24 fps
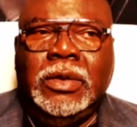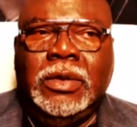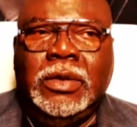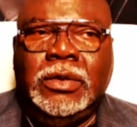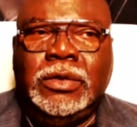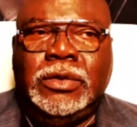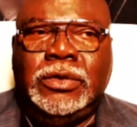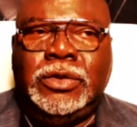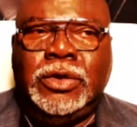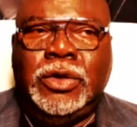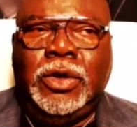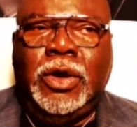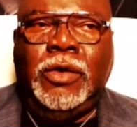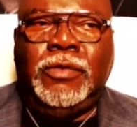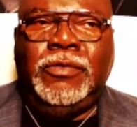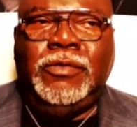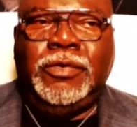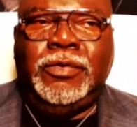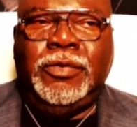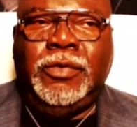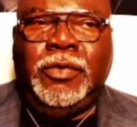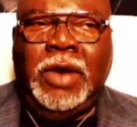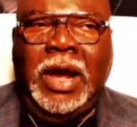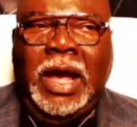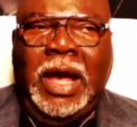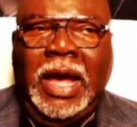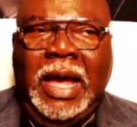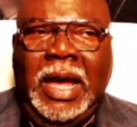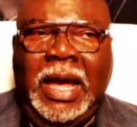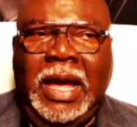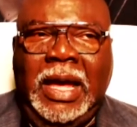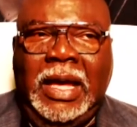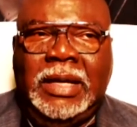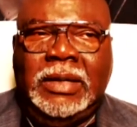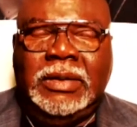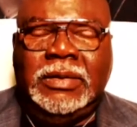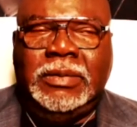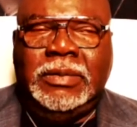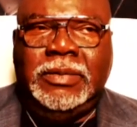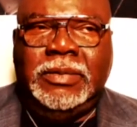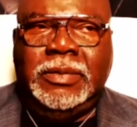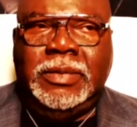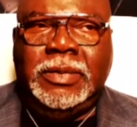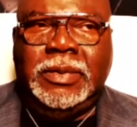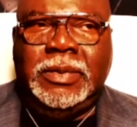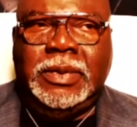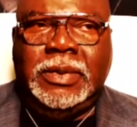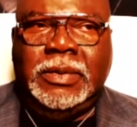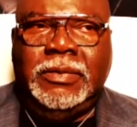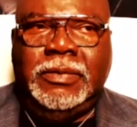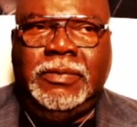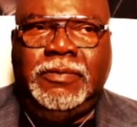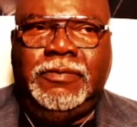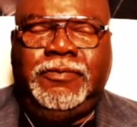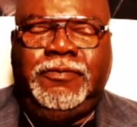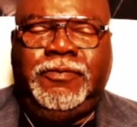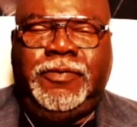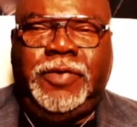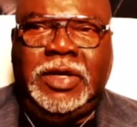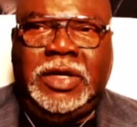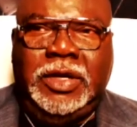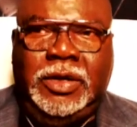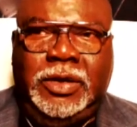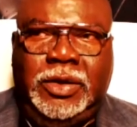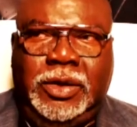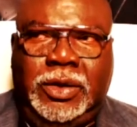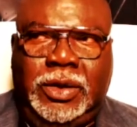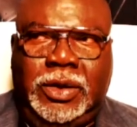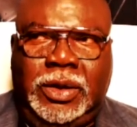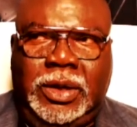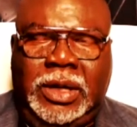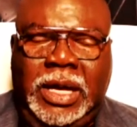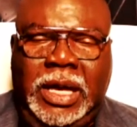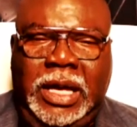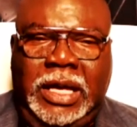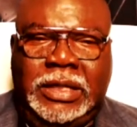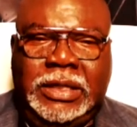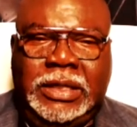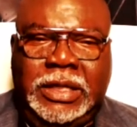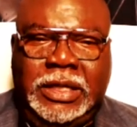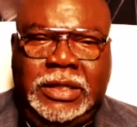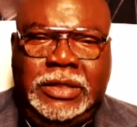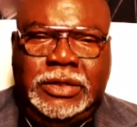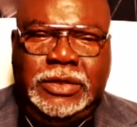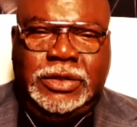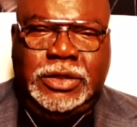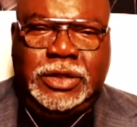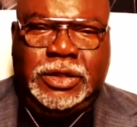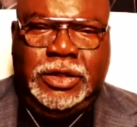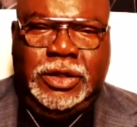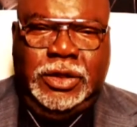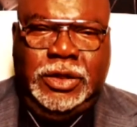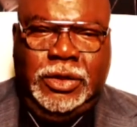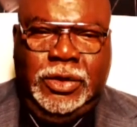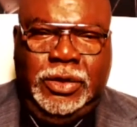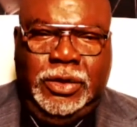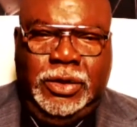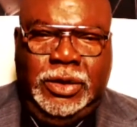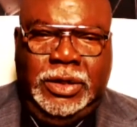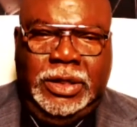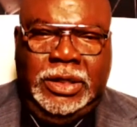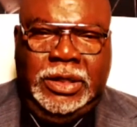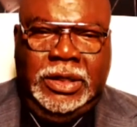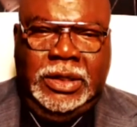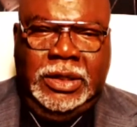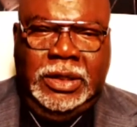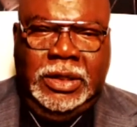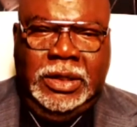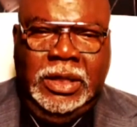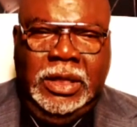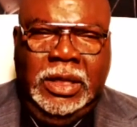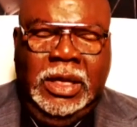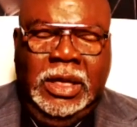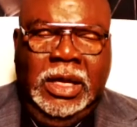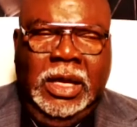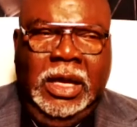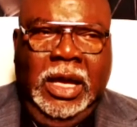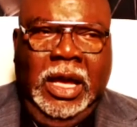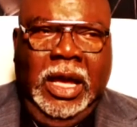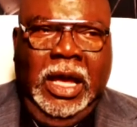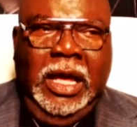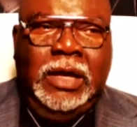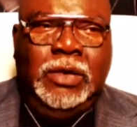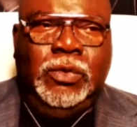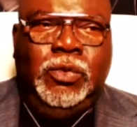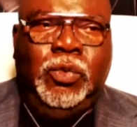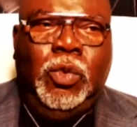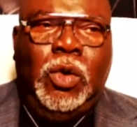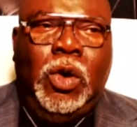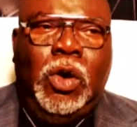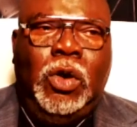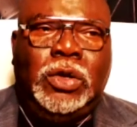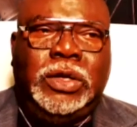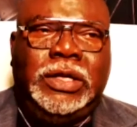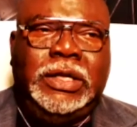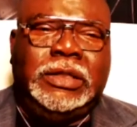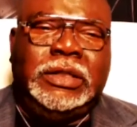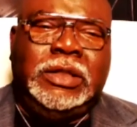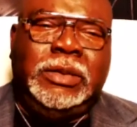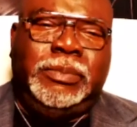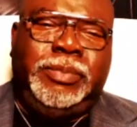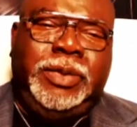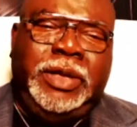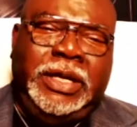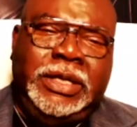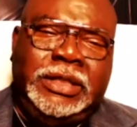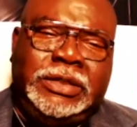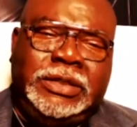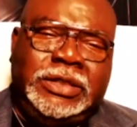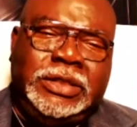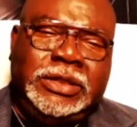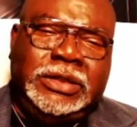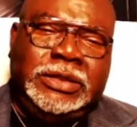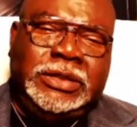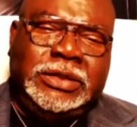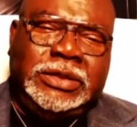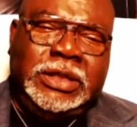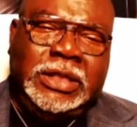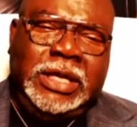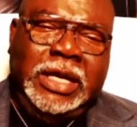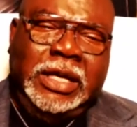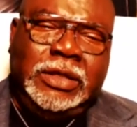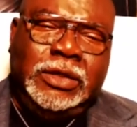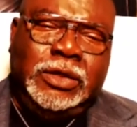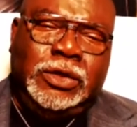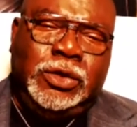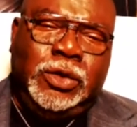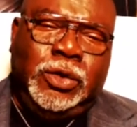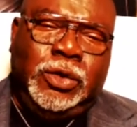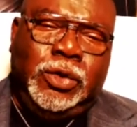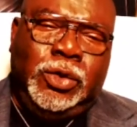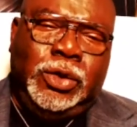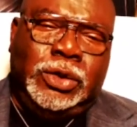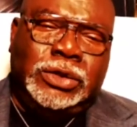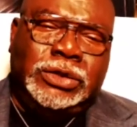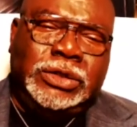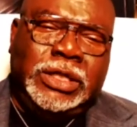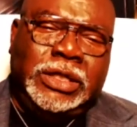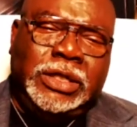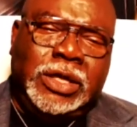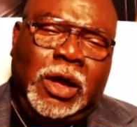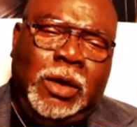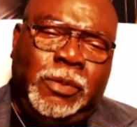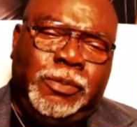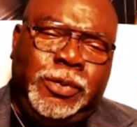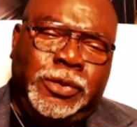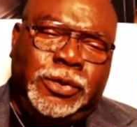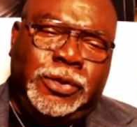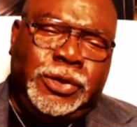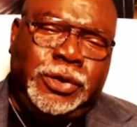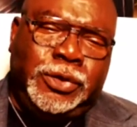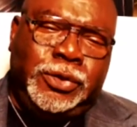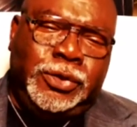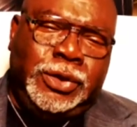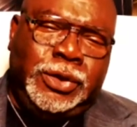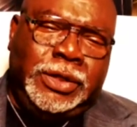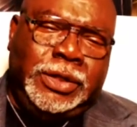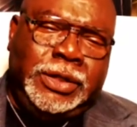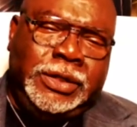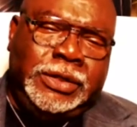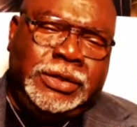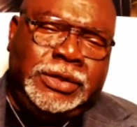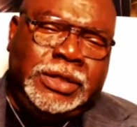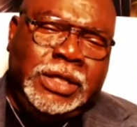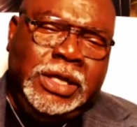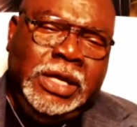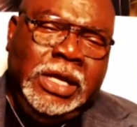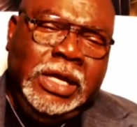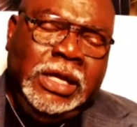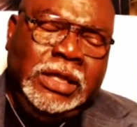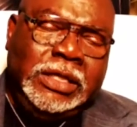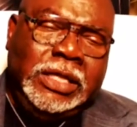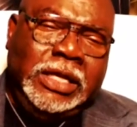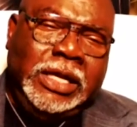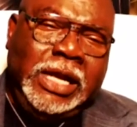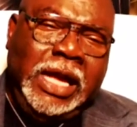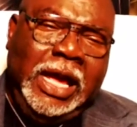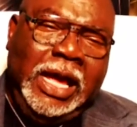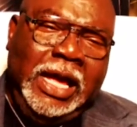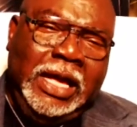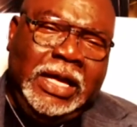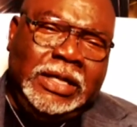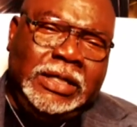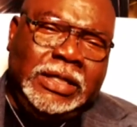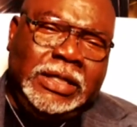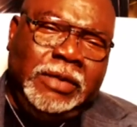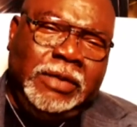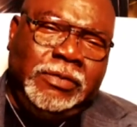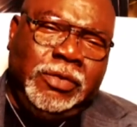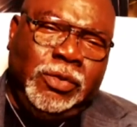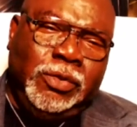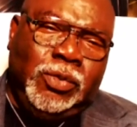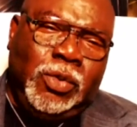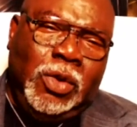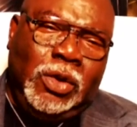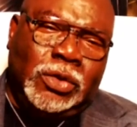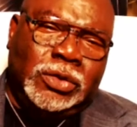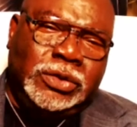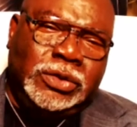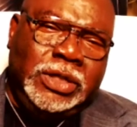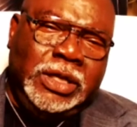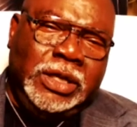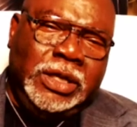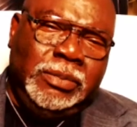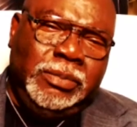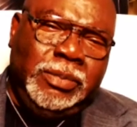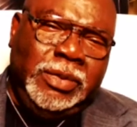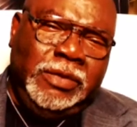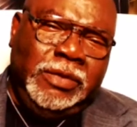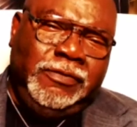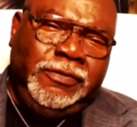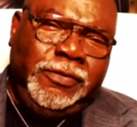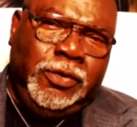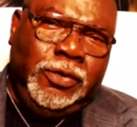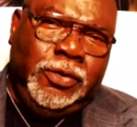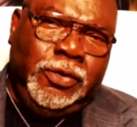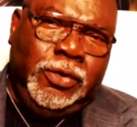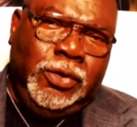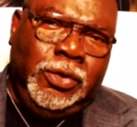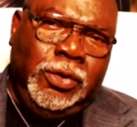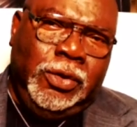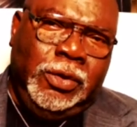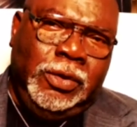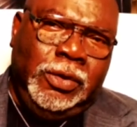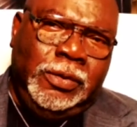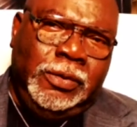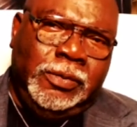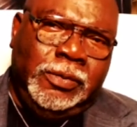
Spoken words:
to override fear and insecurity and walk into places and doors and opportunities that I had never walked in before.